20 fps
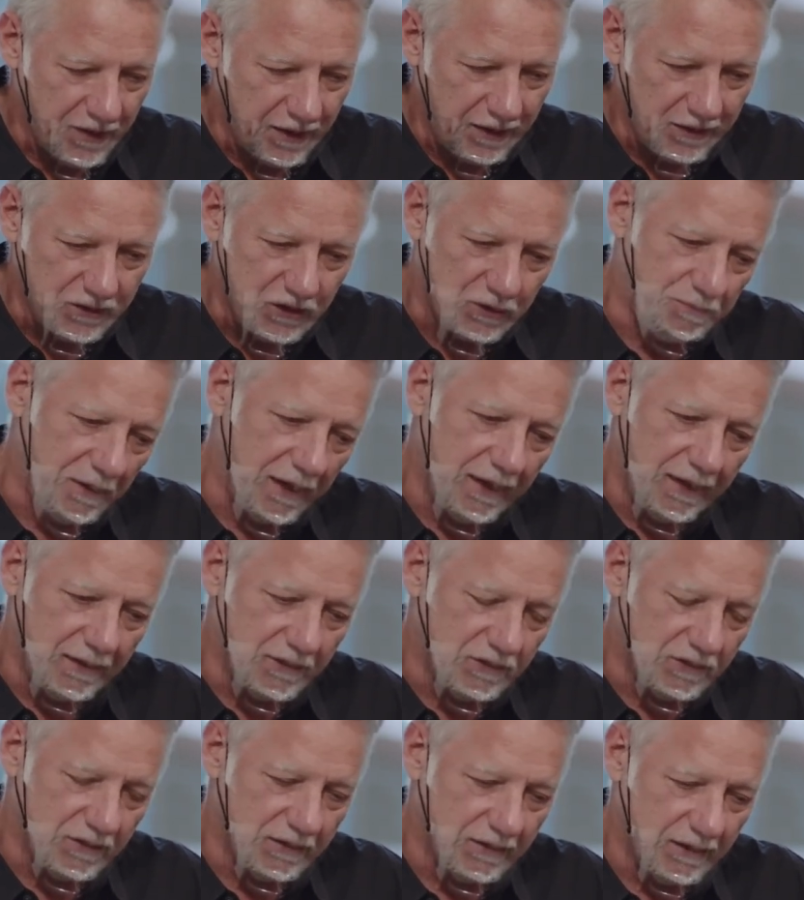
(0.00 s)

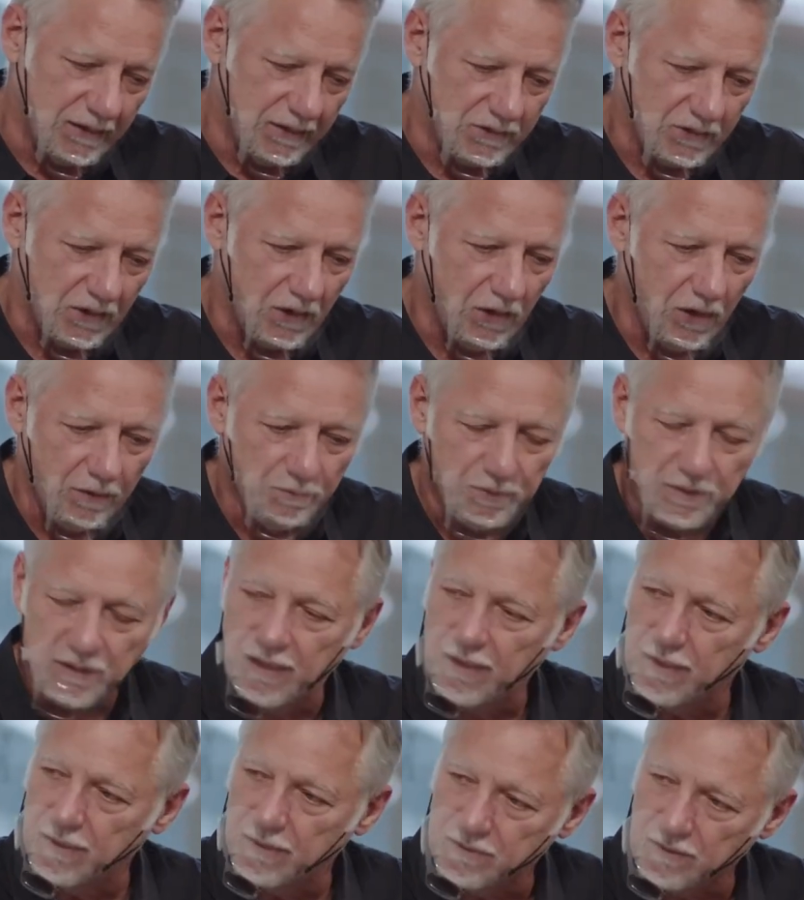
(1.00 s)
space, and it's
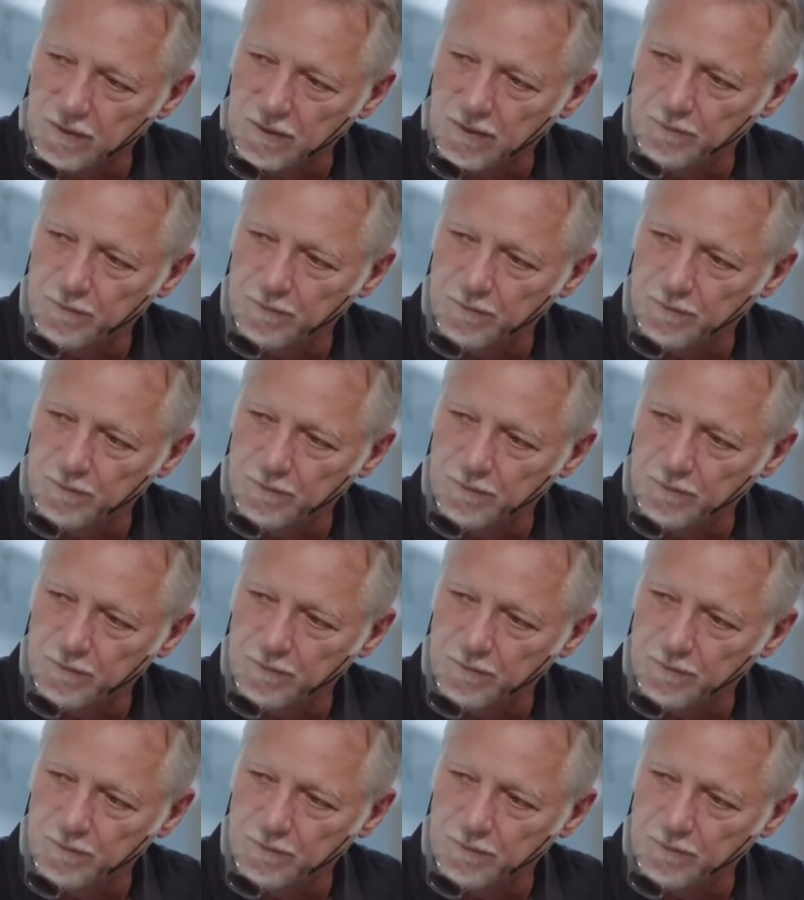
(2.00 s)
it's like a